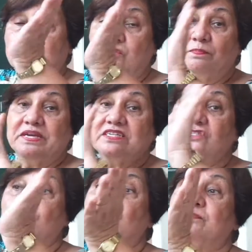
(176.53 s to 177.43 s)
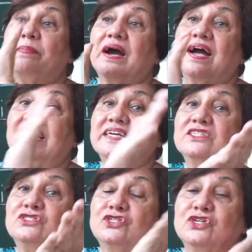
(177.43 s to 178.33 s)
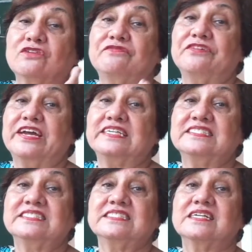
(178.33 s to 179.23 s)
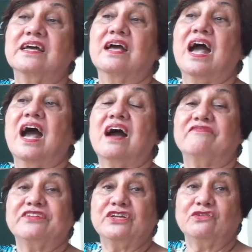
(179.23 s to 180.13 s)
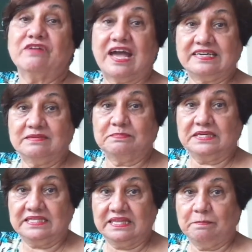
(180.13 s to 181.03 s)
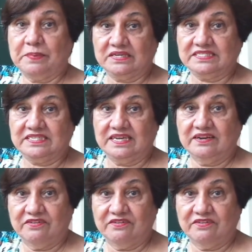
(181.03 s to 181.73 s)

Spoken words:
You bid goodbye to your friends after you had a birthday party,